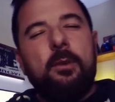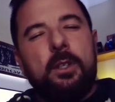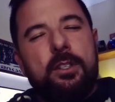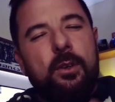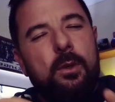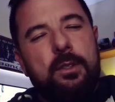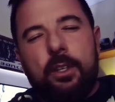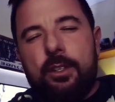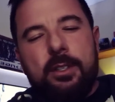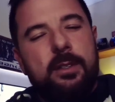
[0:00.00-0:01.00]
which
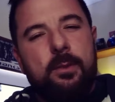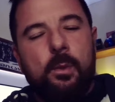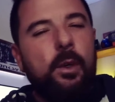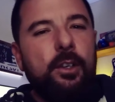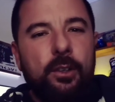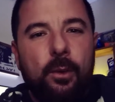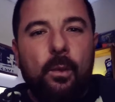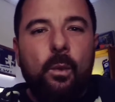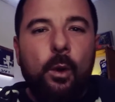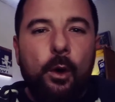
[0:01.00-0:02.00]
also just
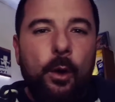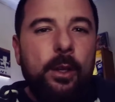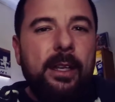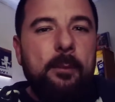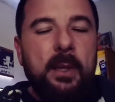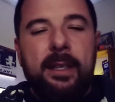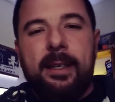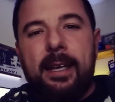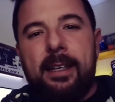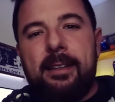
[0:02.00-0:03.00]
wouldn't work, me
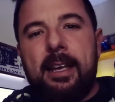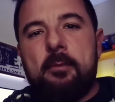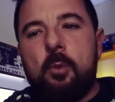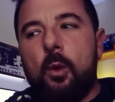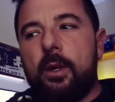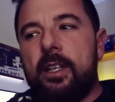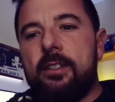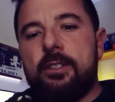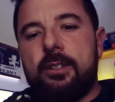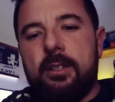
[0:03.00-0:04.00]
getting that
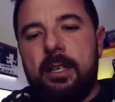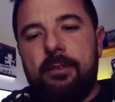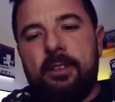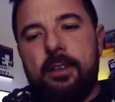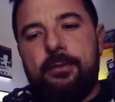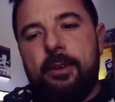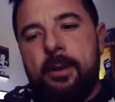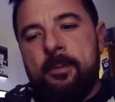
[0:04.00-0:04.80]
mortgage, even if